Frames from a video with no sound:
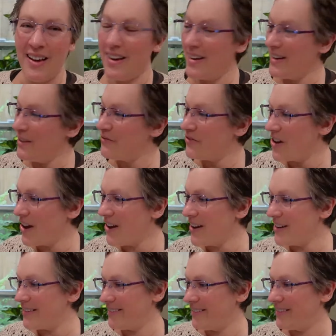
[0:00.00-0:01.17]
And if not,
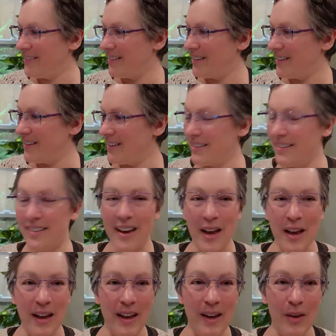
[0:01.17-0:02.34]

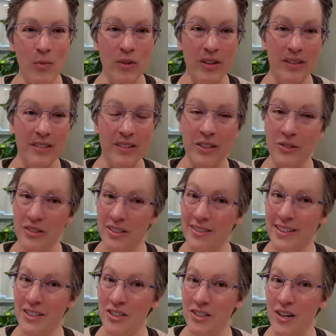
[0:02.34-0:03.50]
I will close the
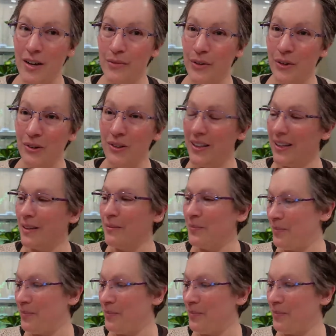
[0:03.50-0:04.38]
session off early.